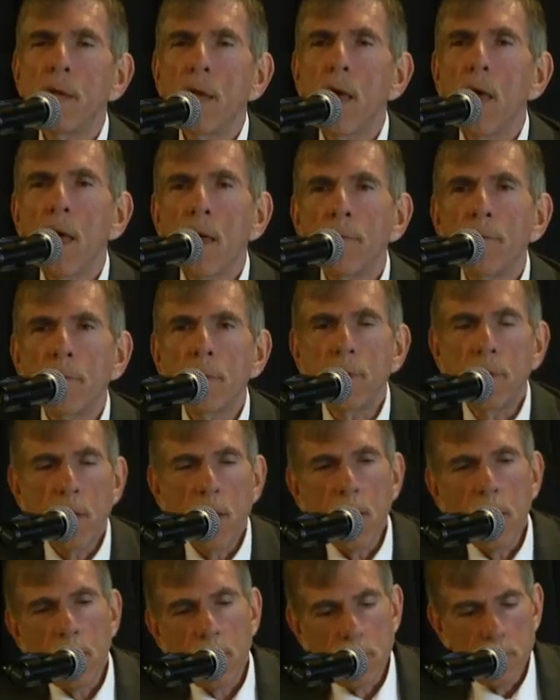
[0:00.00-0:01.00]
I
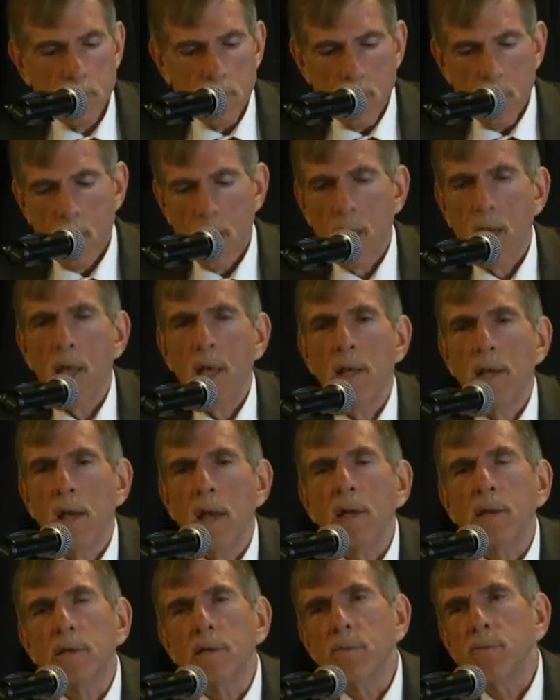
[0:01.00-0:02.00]
retained an
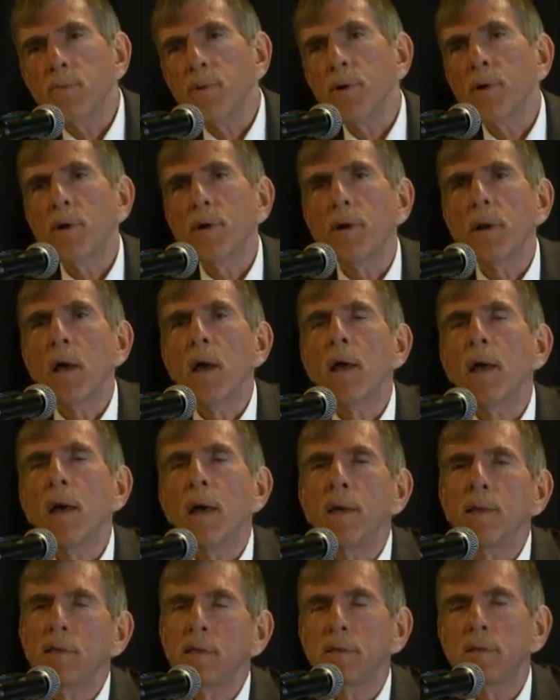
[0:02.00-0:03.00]
expert, I
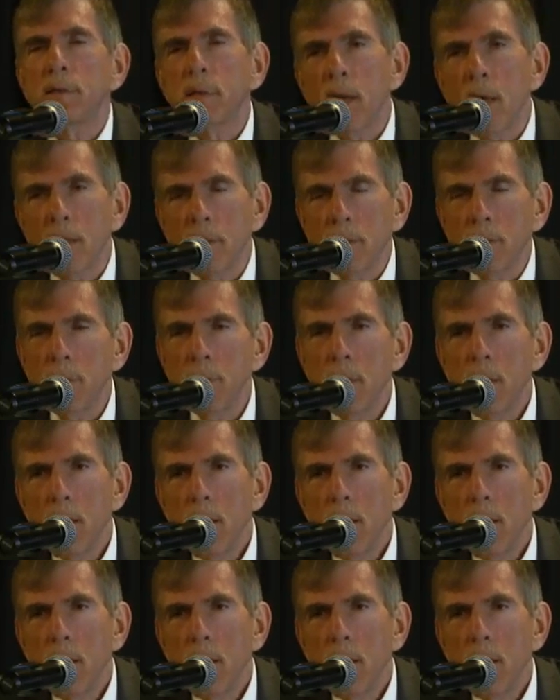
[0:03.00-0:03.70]
had to send